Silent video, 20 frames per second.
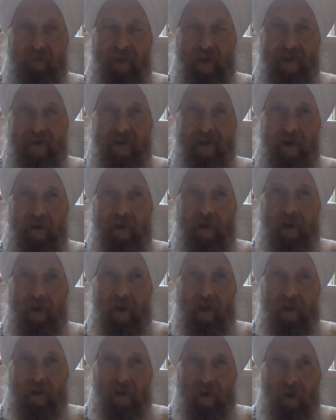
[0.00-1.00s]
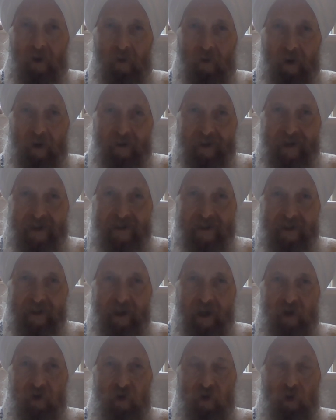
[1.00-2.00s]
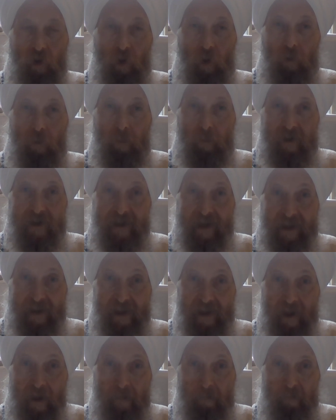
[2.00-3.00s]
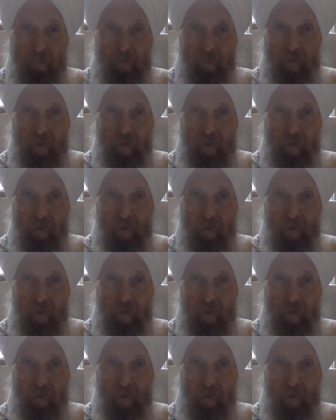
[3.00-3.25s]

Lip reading: He said, our destination to go from Satnam,